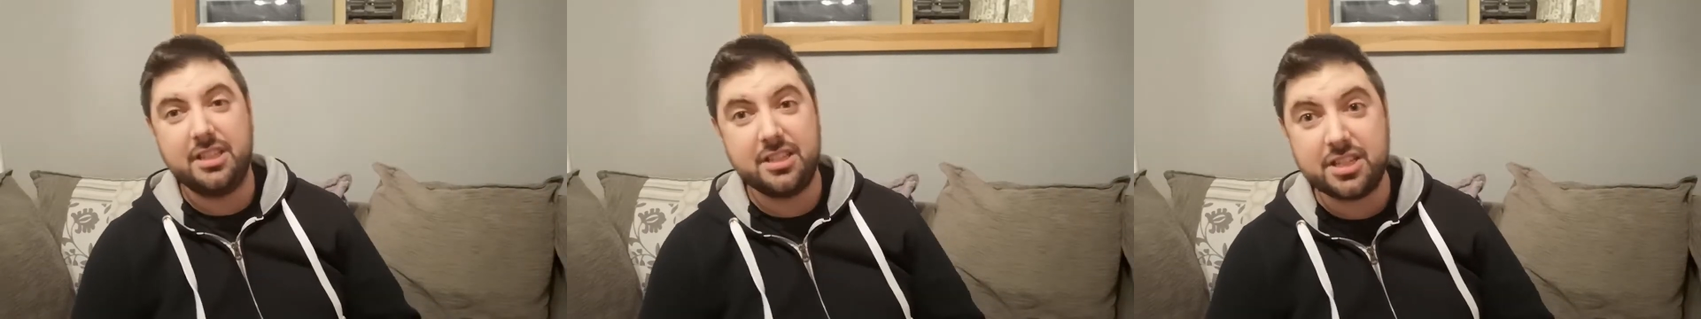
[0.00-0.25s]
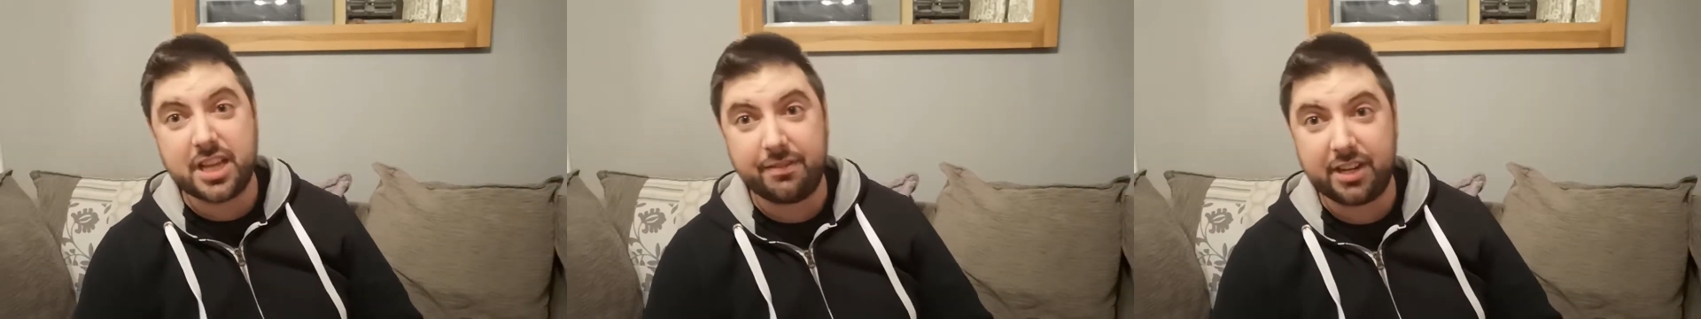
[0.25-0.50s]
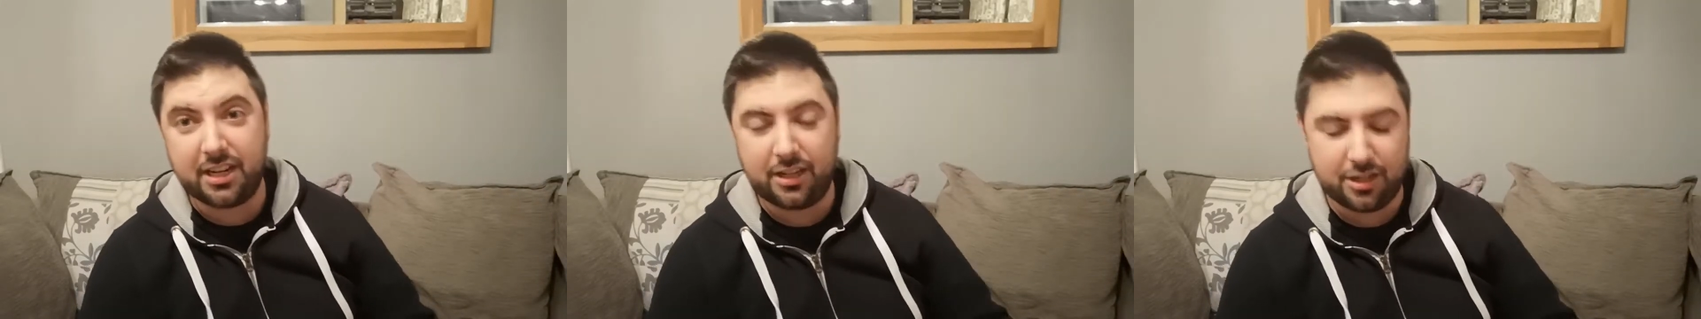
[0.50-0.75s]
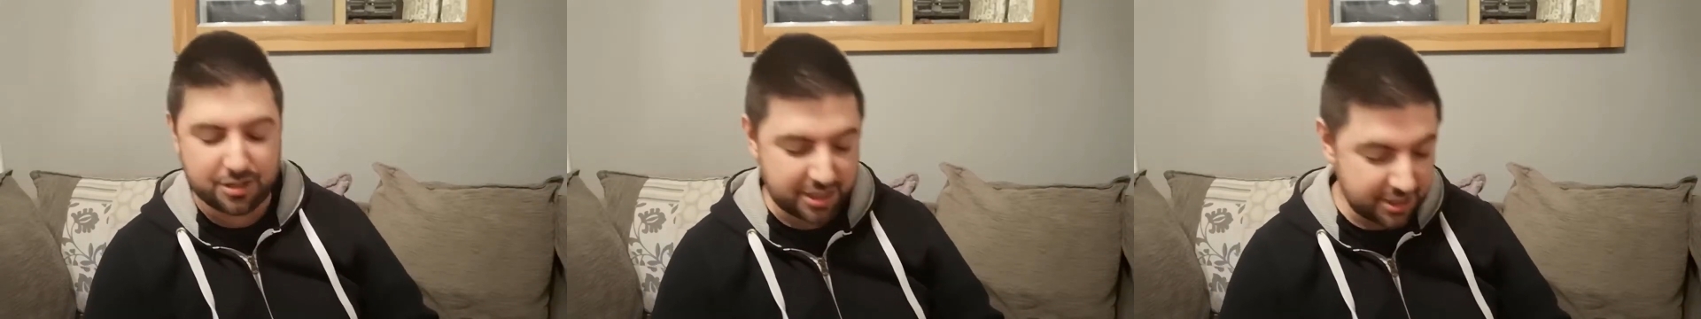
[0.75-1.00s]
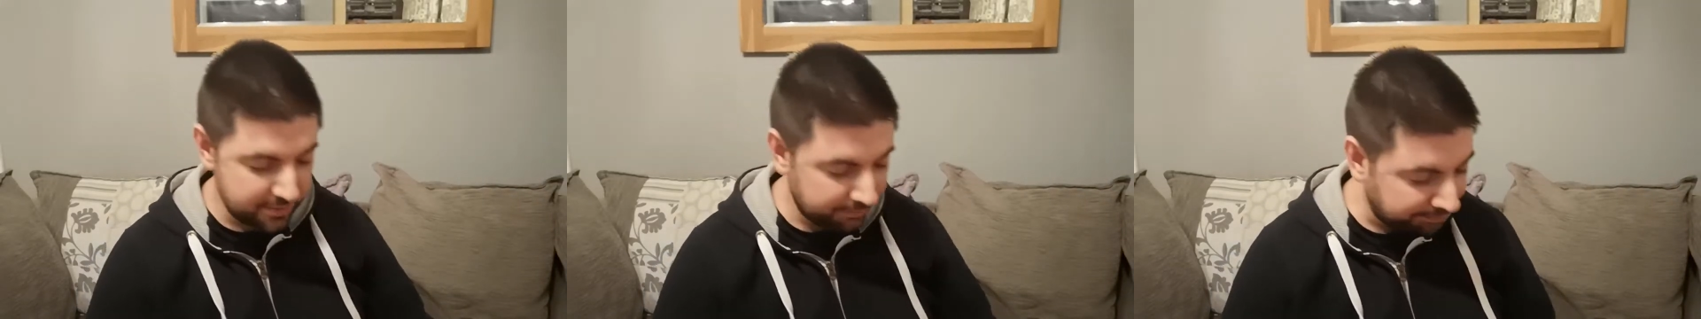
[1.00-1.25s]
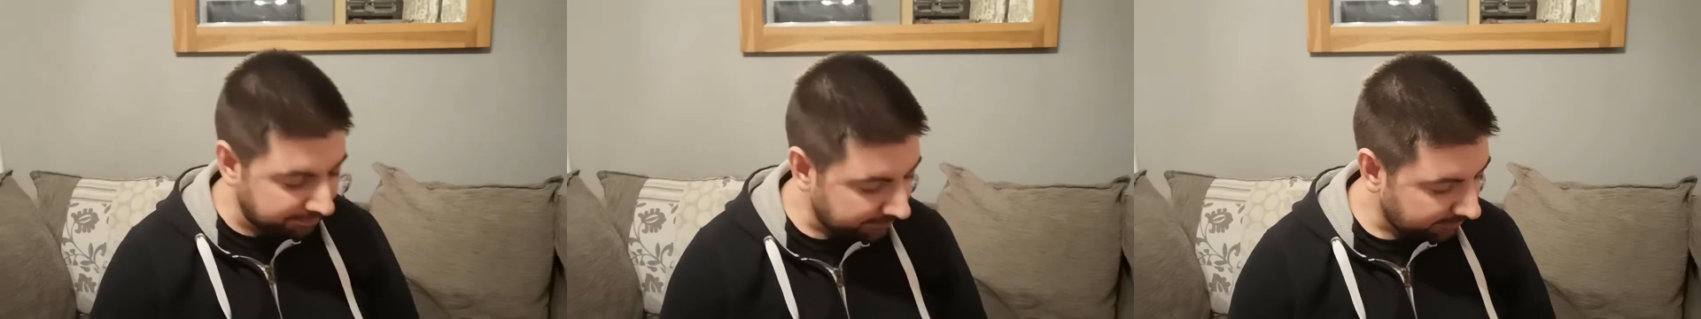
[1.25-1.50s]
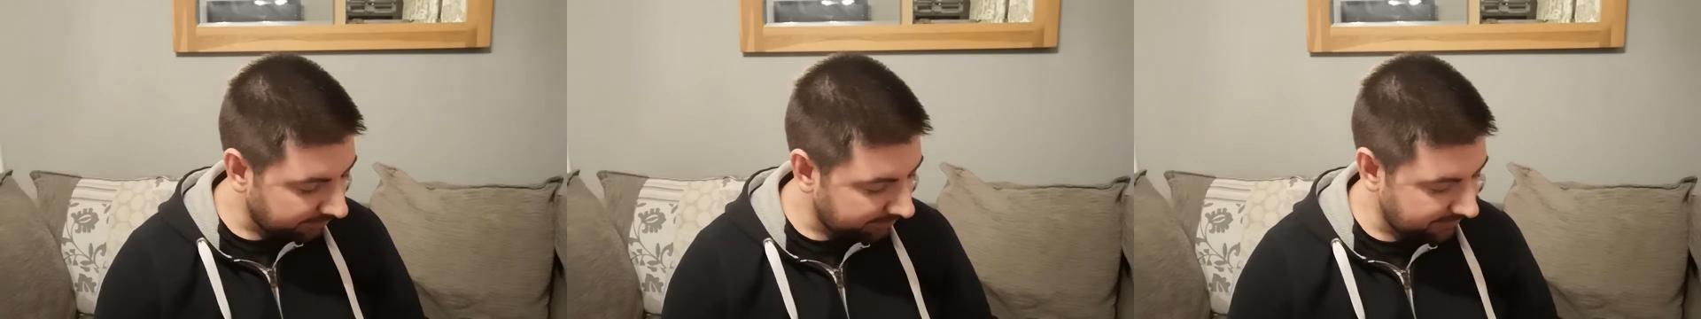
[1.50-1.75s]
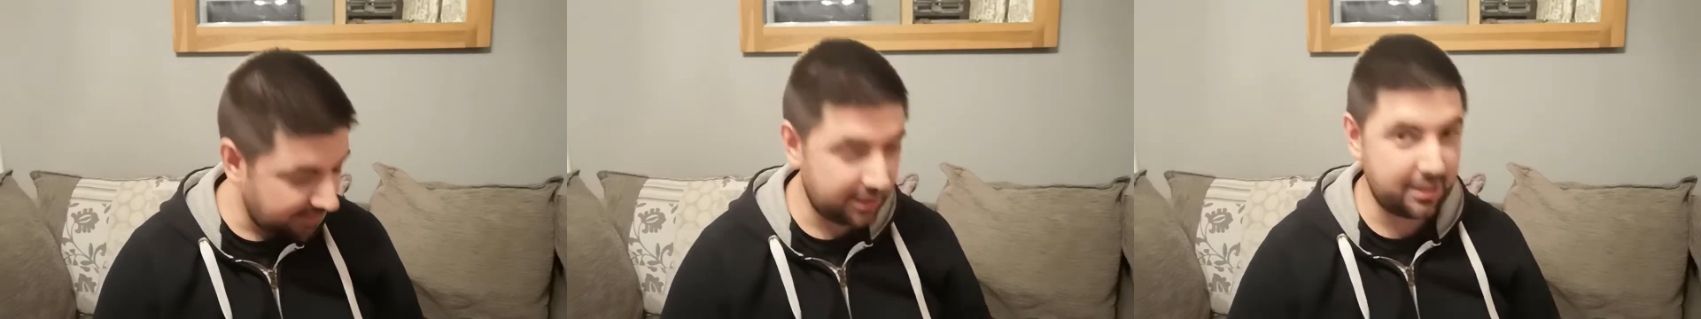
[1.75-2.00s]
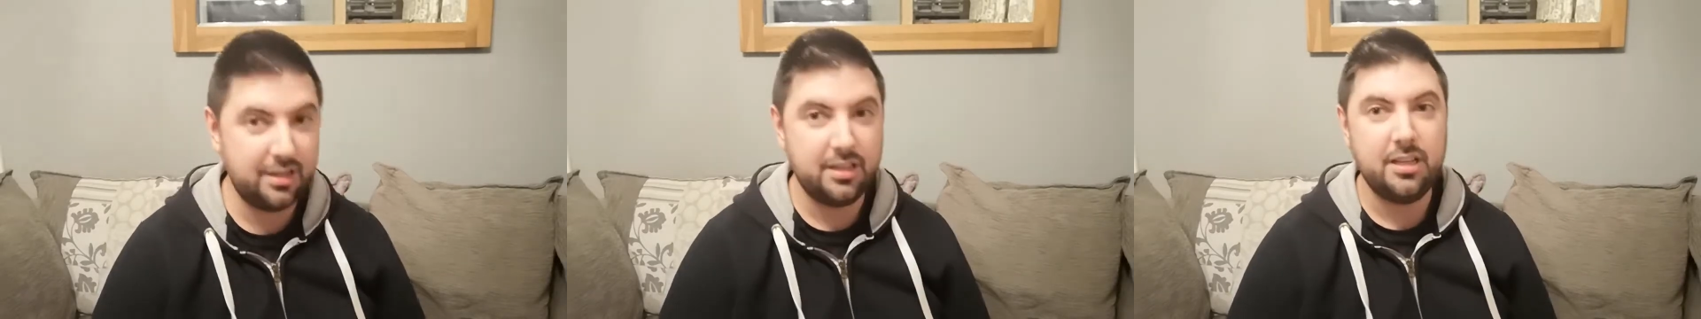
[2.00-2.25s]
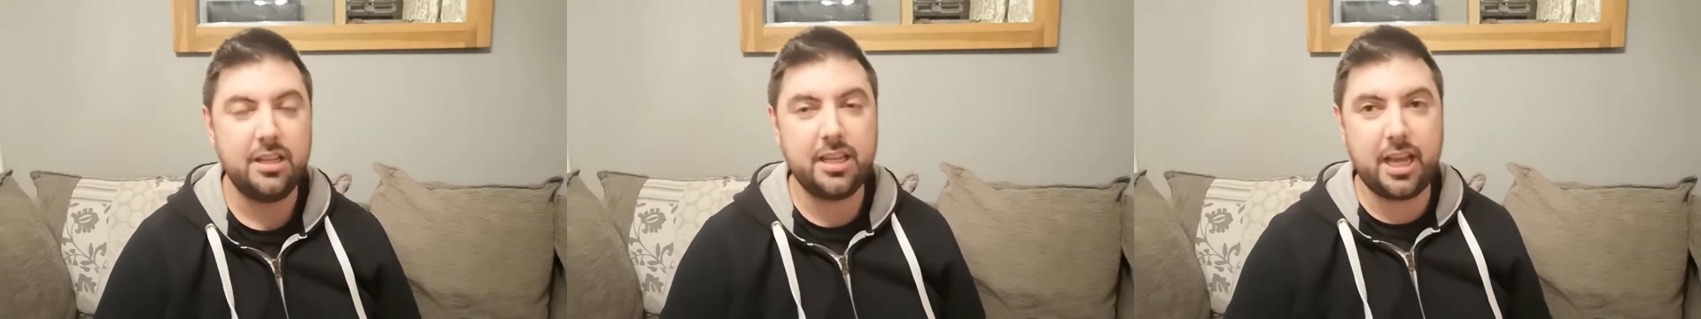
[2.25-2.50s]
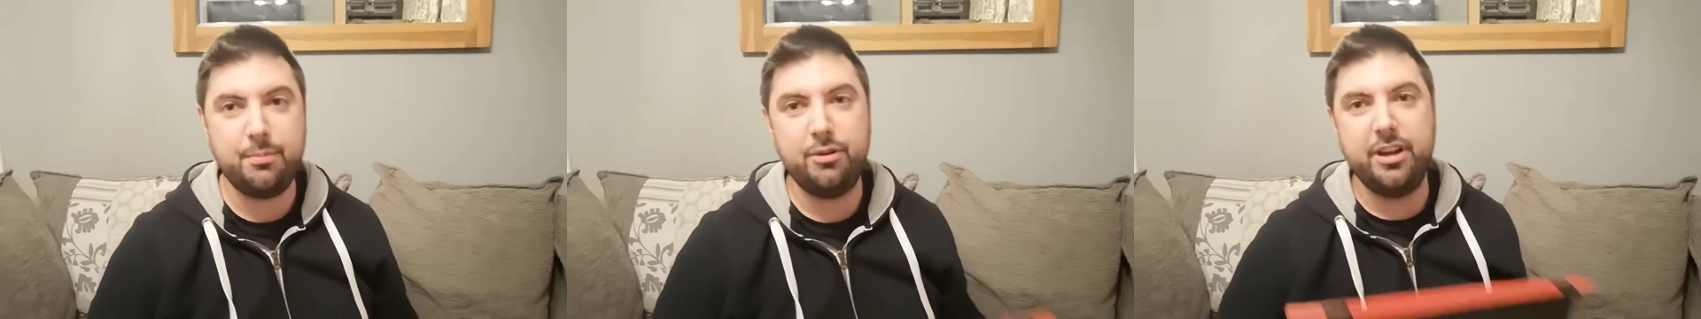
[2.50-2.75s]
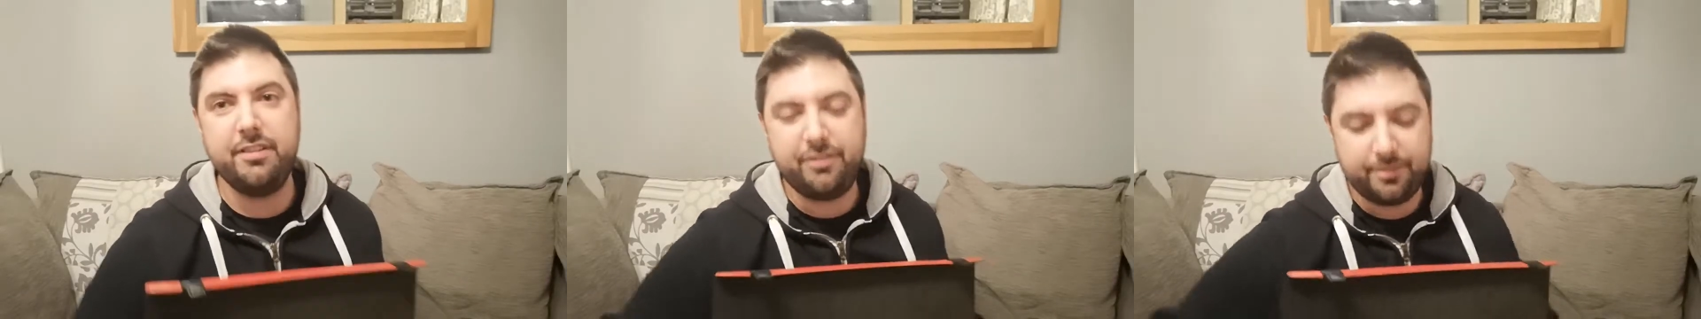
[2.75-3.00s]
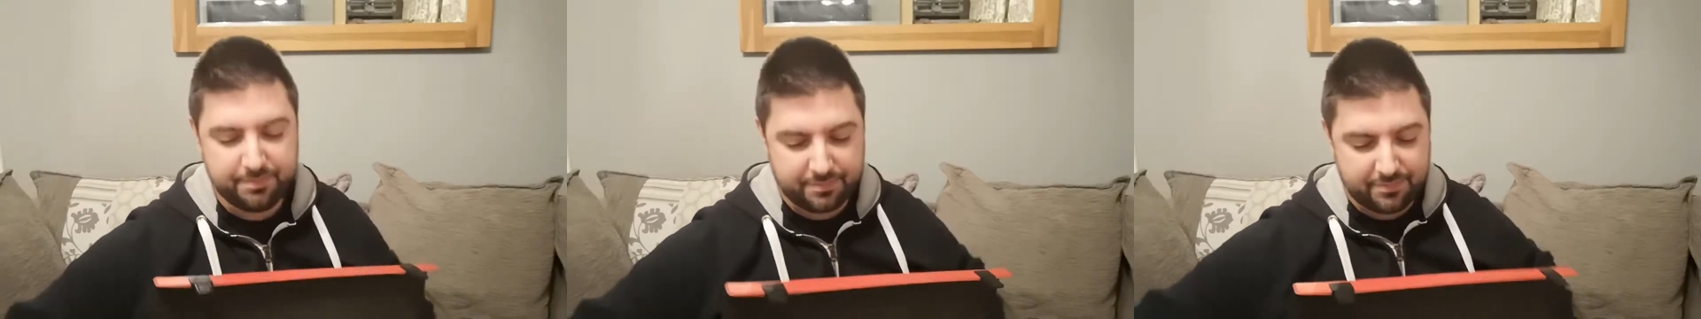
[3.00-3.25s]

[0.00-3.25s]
It's heavy and it looks this. Came with